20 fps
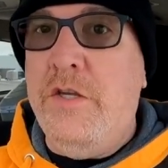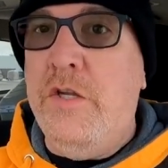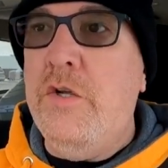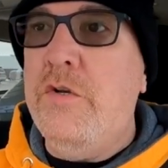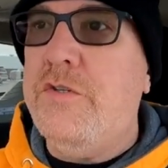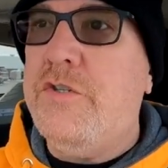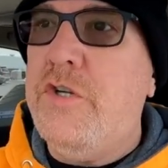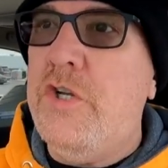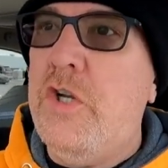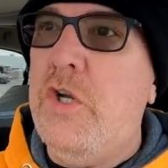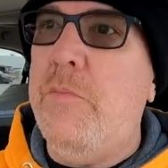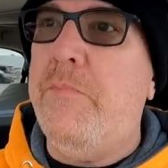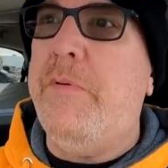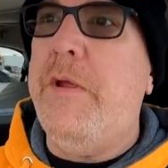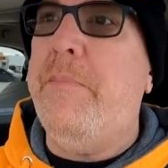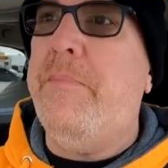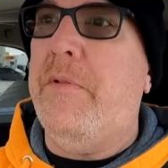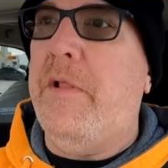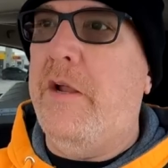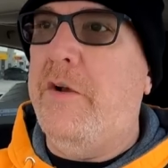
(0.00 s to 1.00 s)
YouTube,
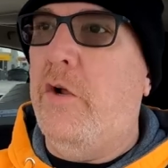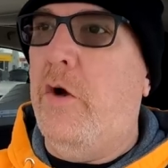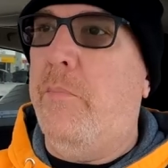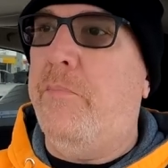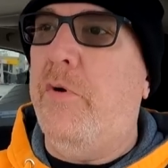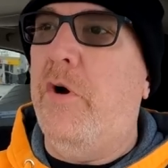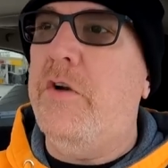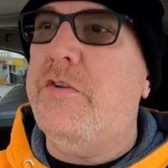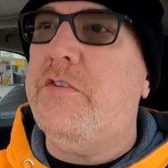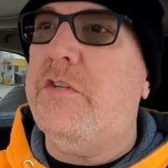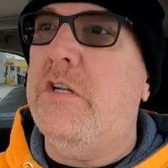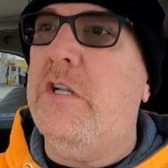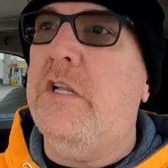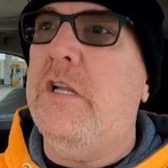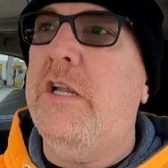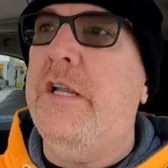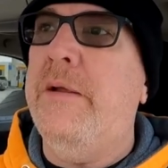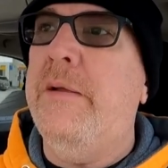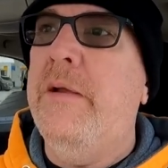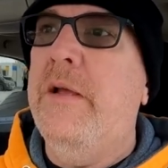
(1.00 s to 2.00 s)
people I know
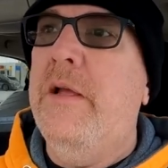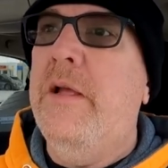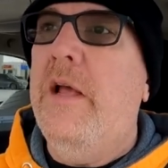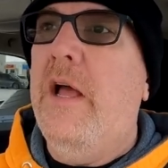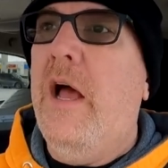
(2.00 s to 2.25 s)
personally,